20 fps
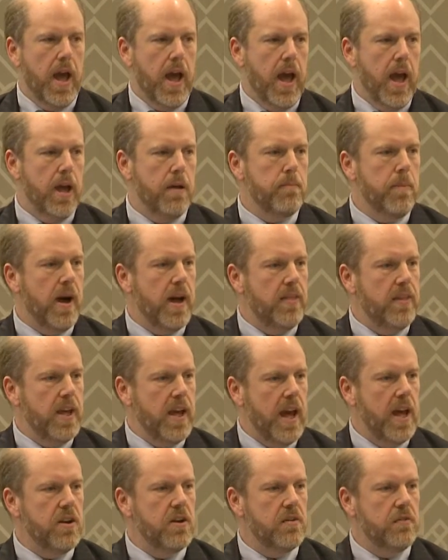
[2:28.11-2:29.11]
And by
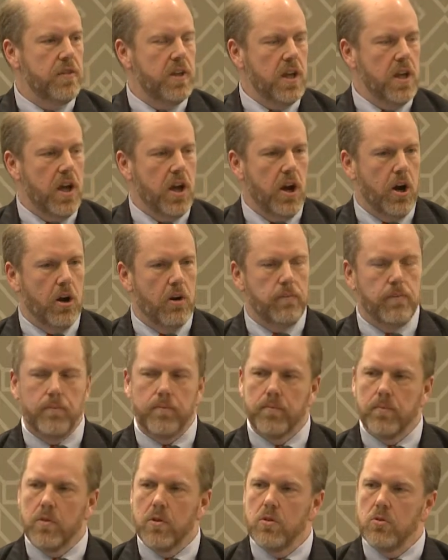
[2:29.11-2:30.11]
the end of the year,
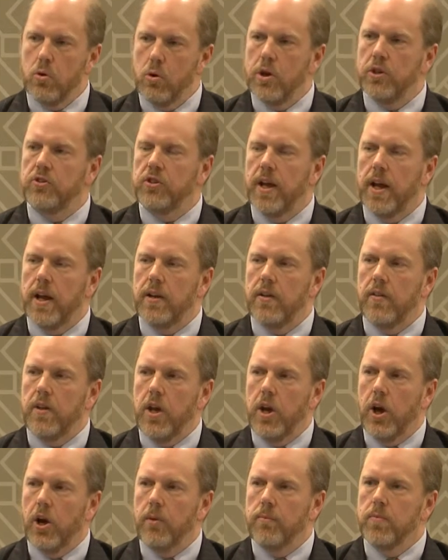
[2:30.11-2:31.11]
towards the end of the
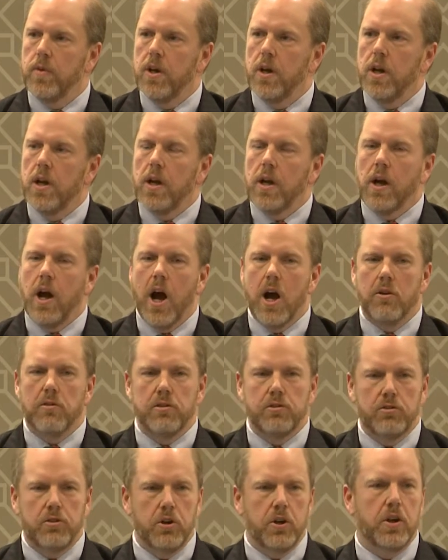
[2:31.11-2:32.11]
year,
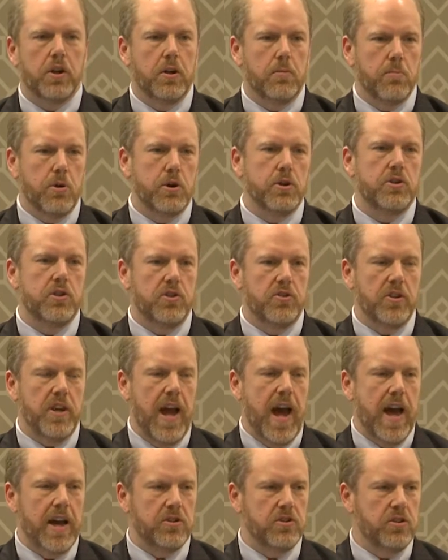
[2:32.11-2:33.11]
Congress took an emergency
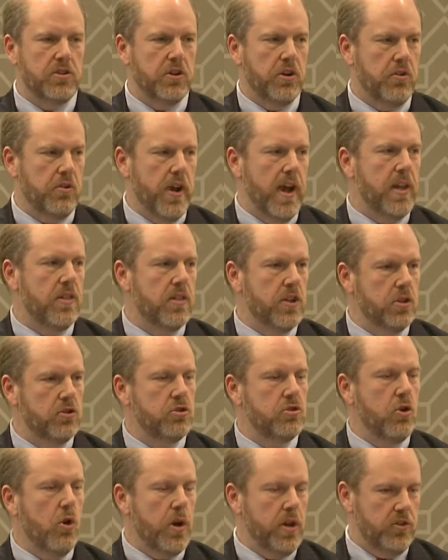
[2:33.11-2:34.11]
action to create the
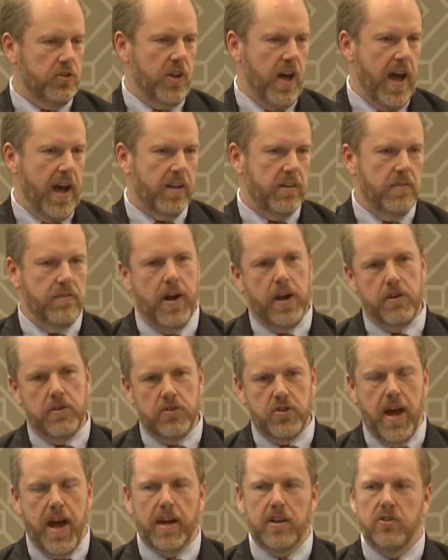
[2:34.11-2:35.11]
CHOICE Act, the
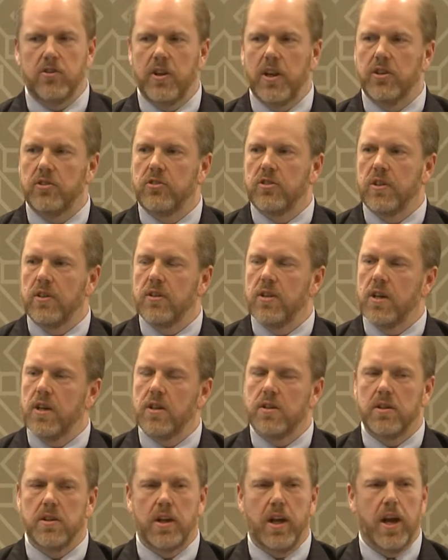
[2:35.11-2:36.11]
Veterans Access to, uh,
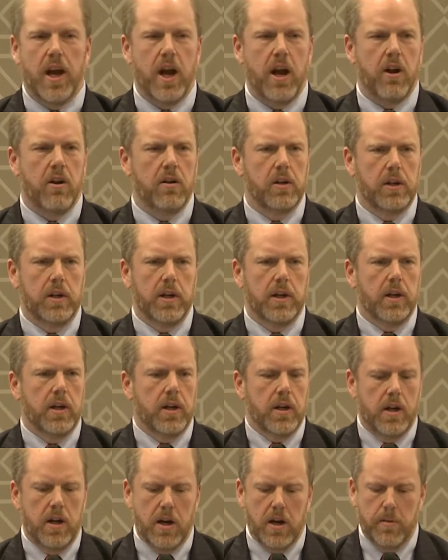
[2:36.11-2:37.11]
to Care
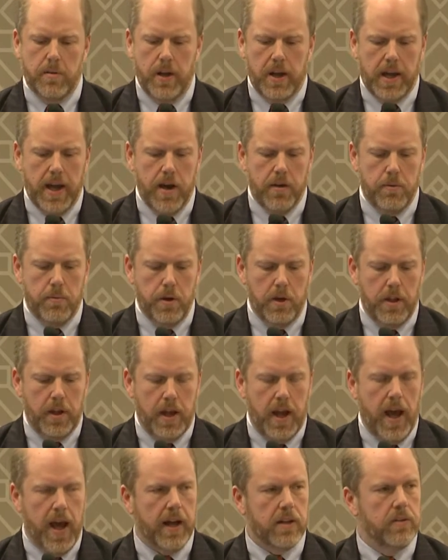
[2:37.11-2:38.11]
um, and
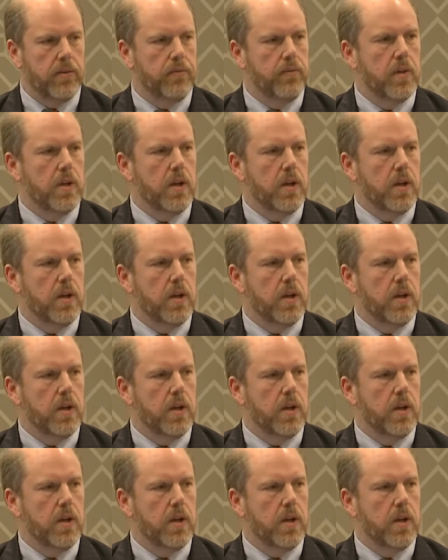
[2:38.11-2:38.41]
Accountability Act.